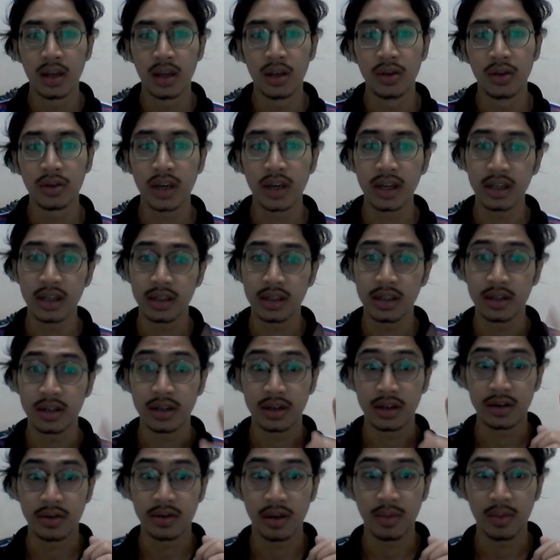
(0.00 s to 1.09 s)
Look at the
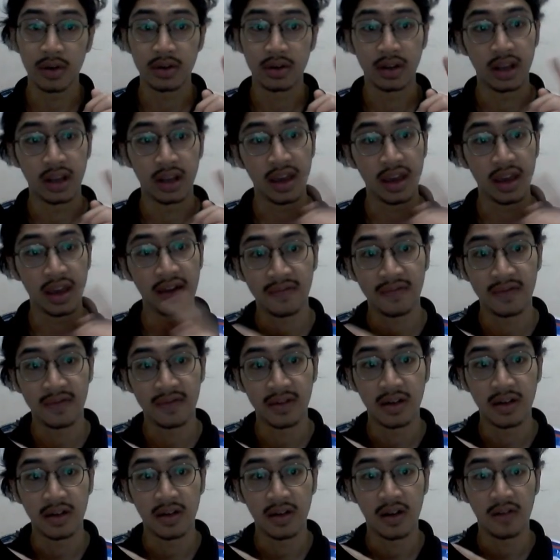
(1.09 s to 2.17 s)
diagram on the left
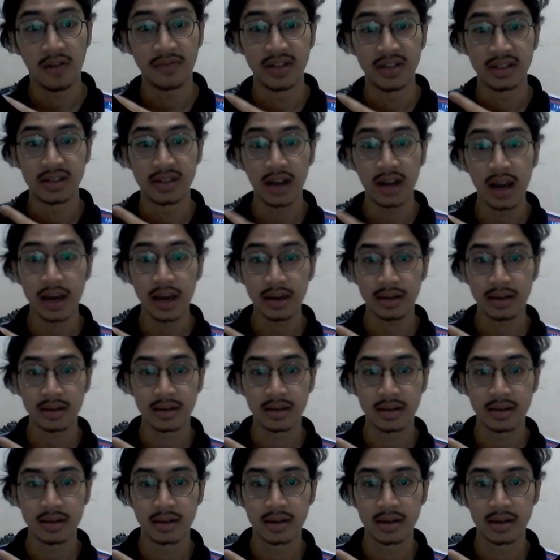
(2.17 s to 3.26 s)
of the slide.
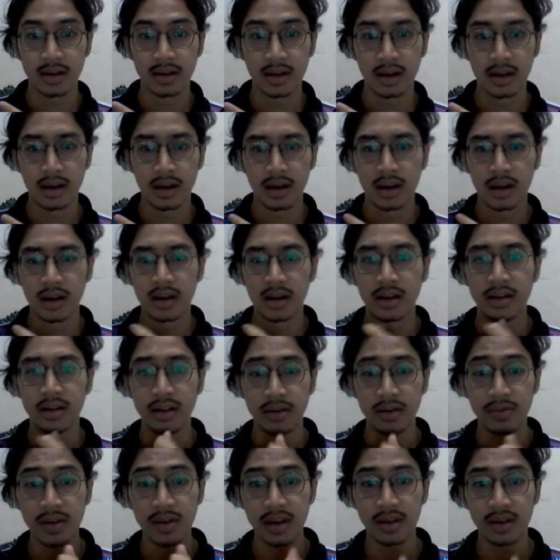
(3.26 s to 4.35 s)
The
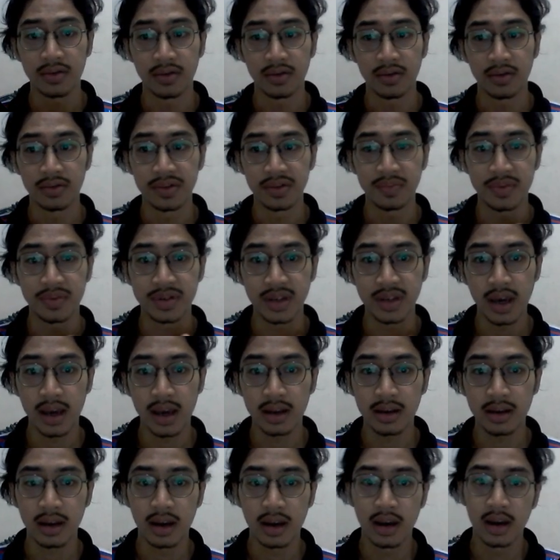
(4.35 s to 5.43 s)
red arrow represents
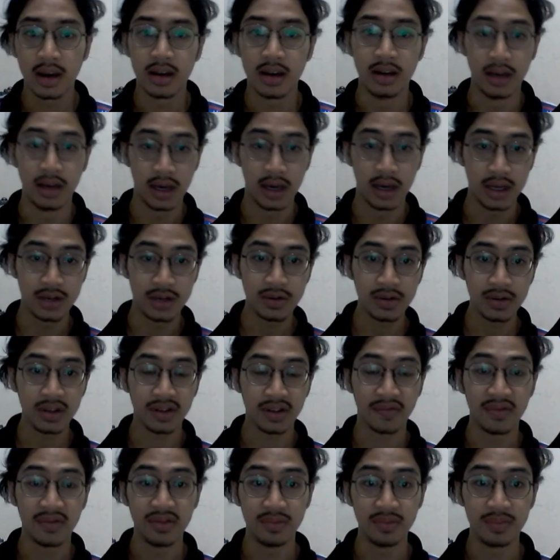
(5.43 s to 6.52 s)
the hydraulic
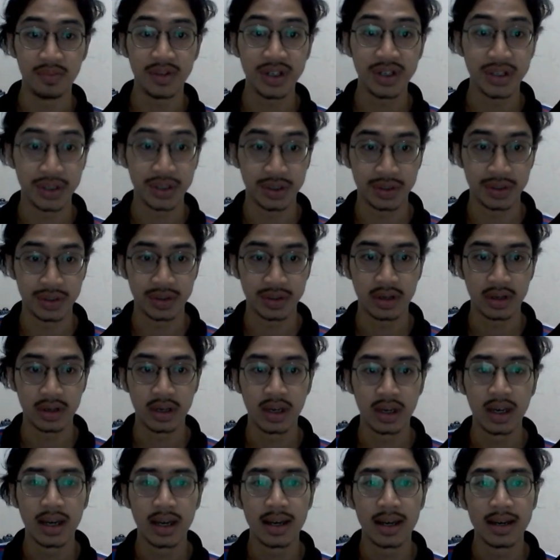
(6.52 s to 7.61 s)
fluid pressure.
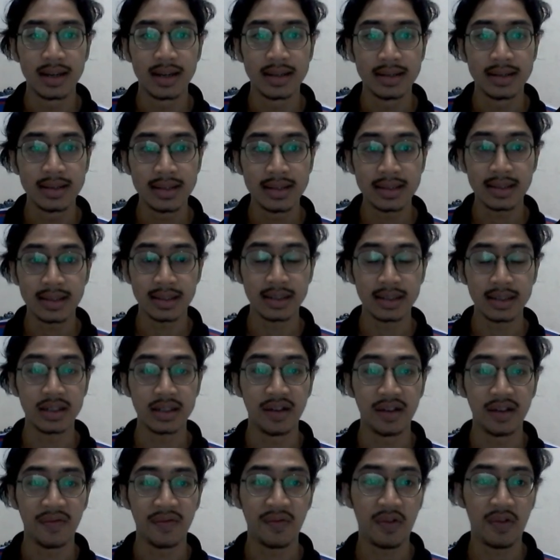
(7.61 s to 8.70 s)
This is the
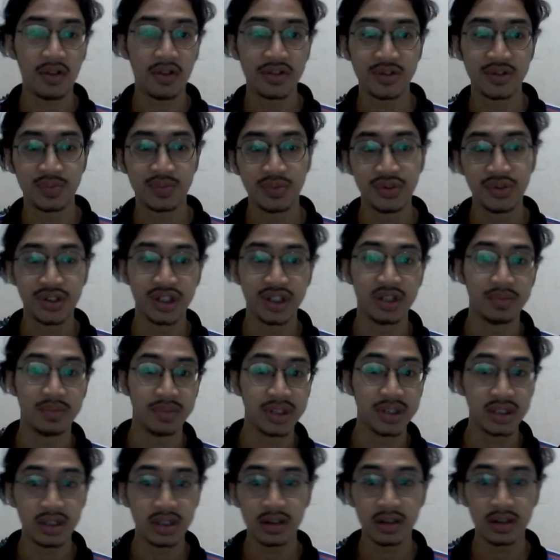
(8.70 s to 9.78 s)
force pushing the
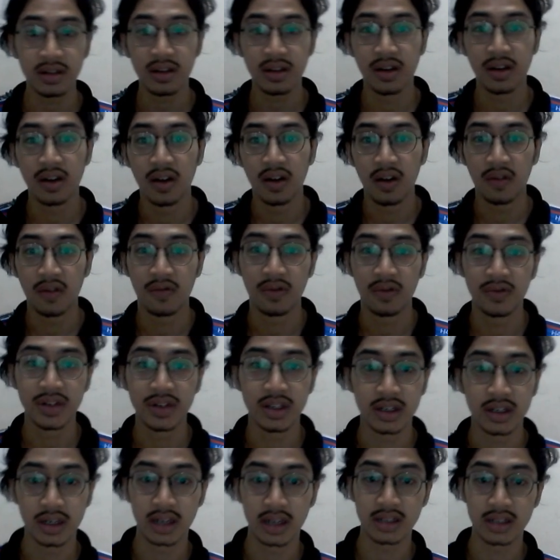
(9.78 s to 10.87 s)
piston forward
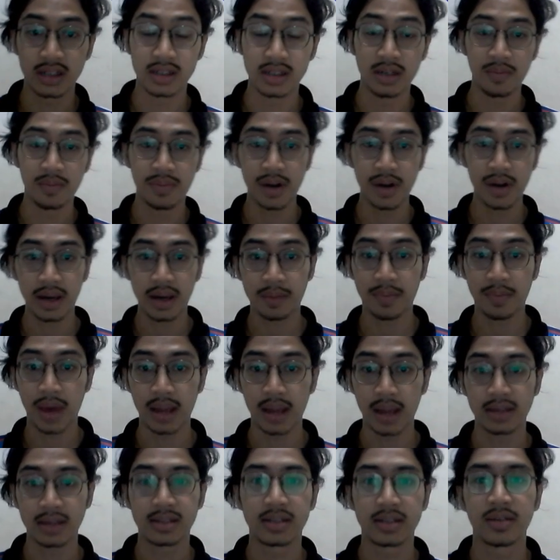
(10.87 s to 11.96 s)
against the brake
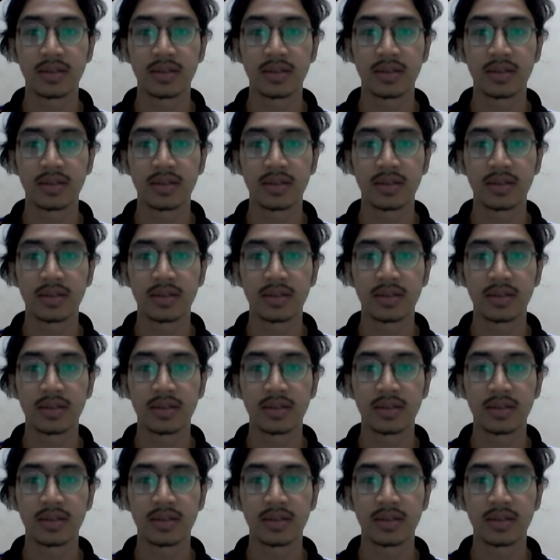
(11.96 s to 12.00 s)
pads.